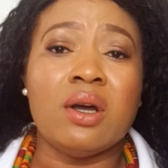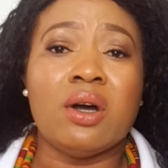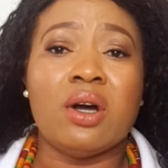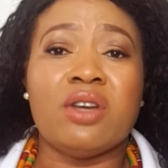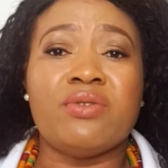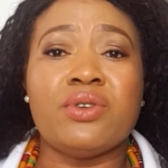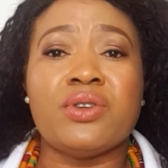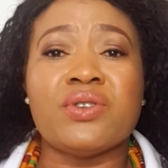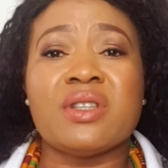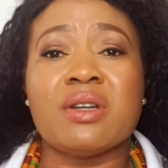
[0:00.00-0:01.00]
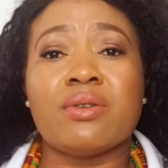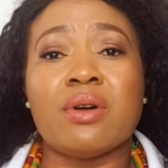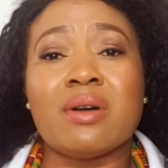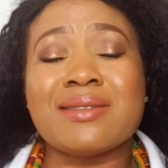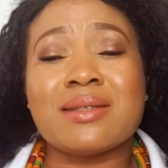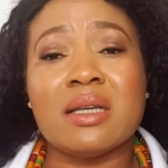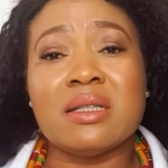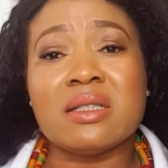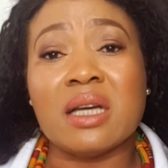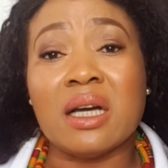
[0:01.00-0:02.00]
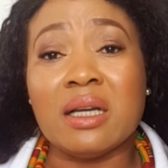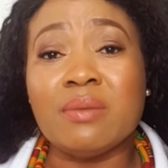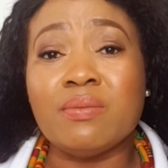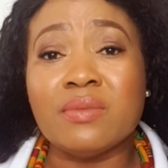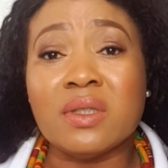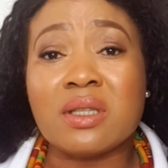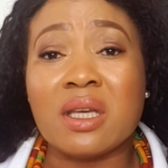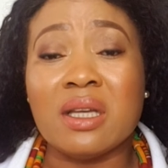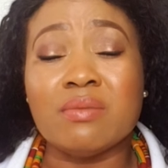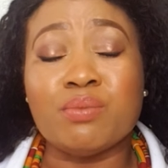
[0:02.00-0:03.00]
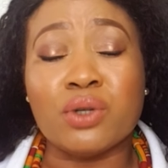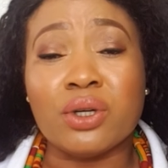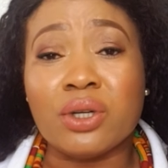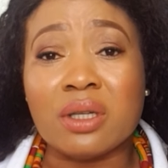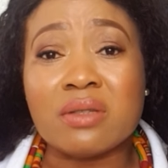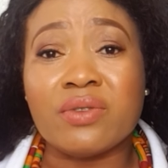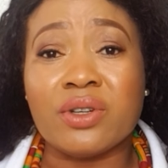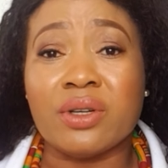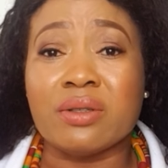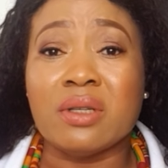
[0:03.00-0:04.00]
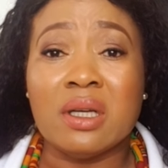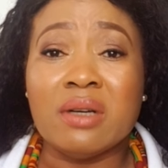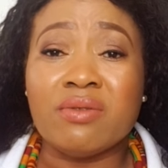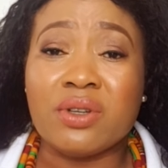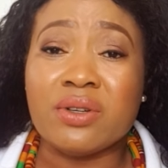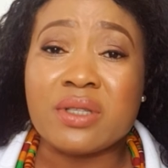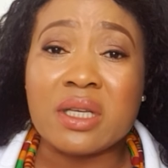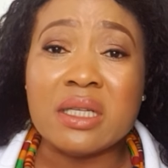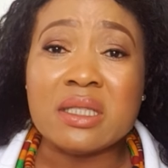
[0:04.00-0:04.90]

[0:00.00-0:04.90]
or if you use the wrong skin type, skin product for your skin